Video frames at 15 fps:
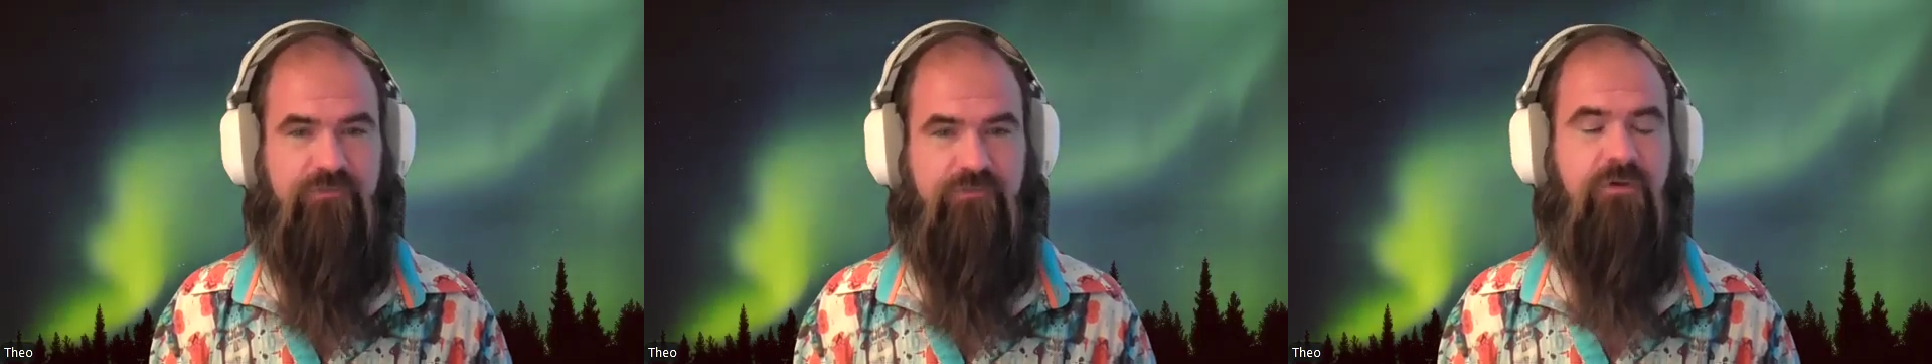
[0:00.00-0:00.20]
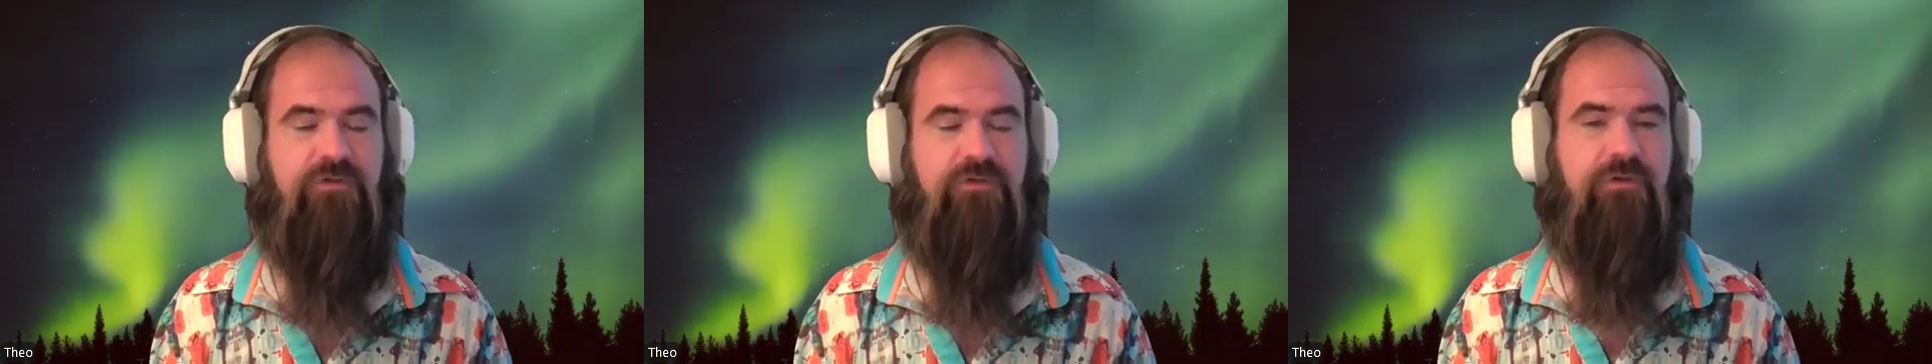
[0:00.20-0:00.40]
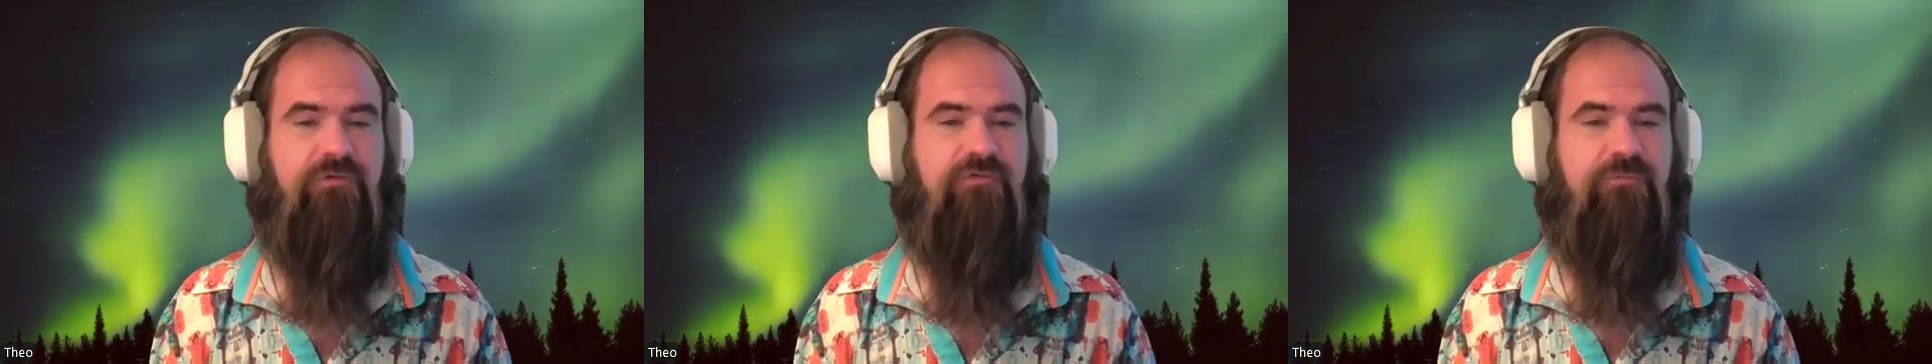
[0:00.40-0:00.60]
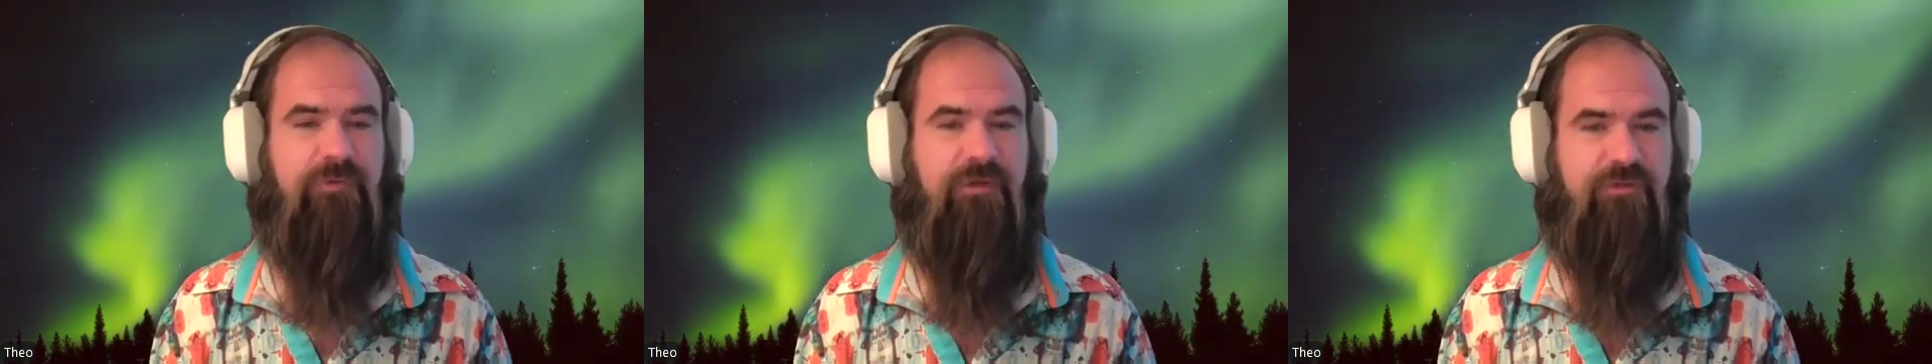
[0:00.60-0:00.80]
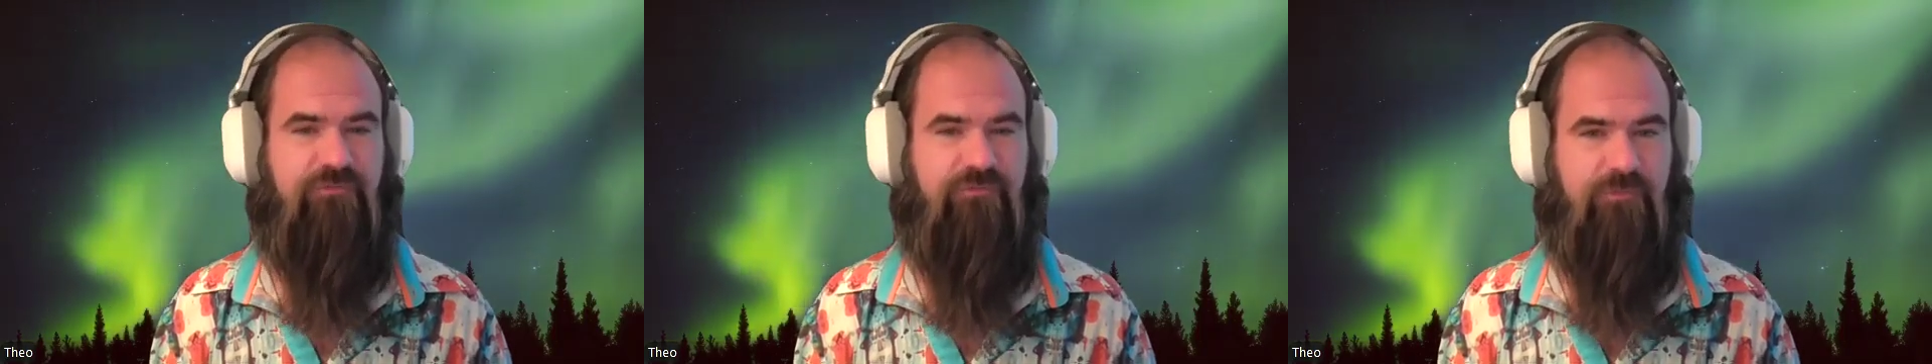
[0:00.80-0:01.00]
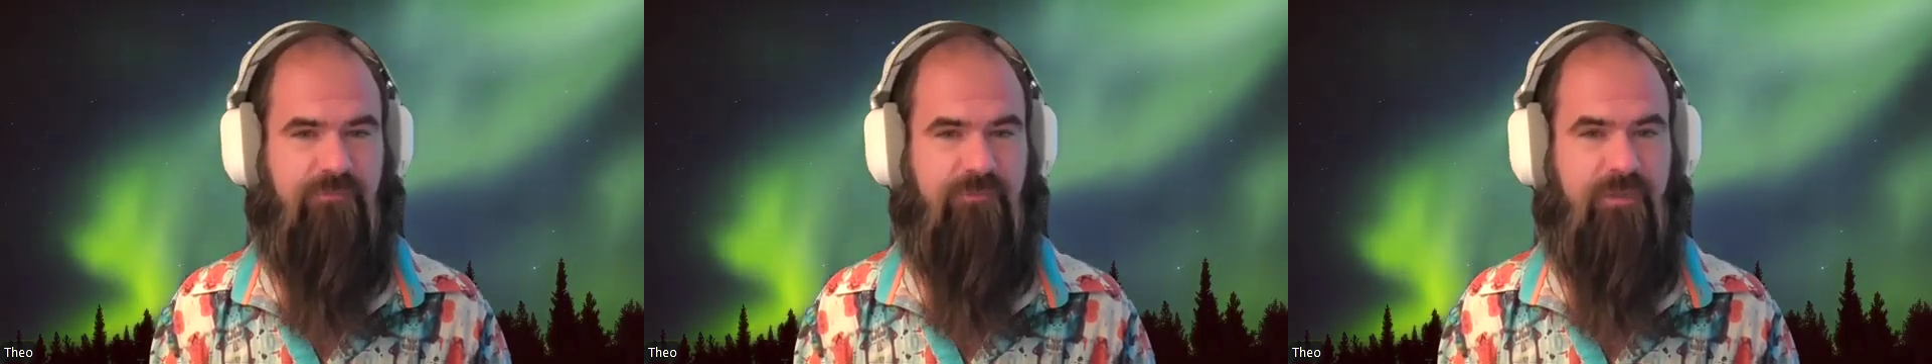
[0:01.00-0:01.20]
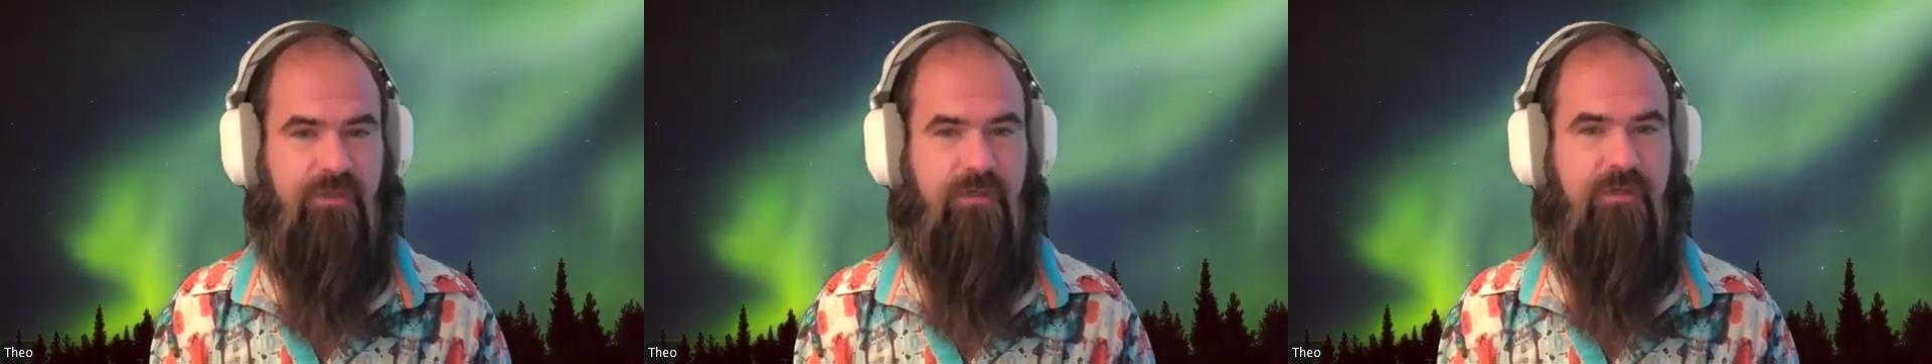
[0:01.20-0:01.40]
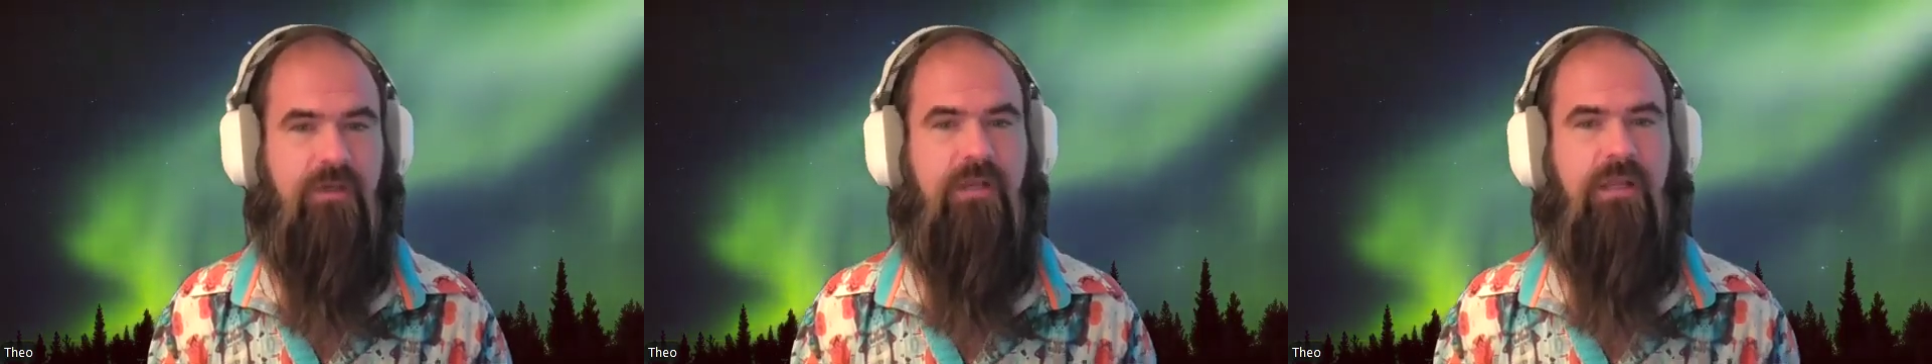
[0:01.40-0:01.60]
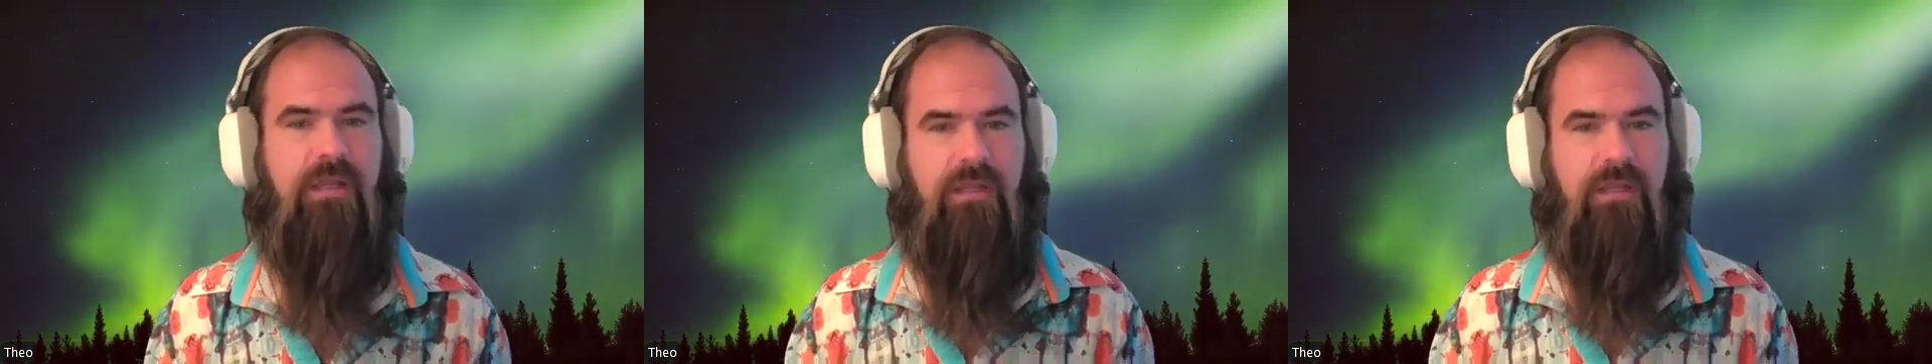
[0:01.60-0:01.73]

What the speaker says: start to express from there,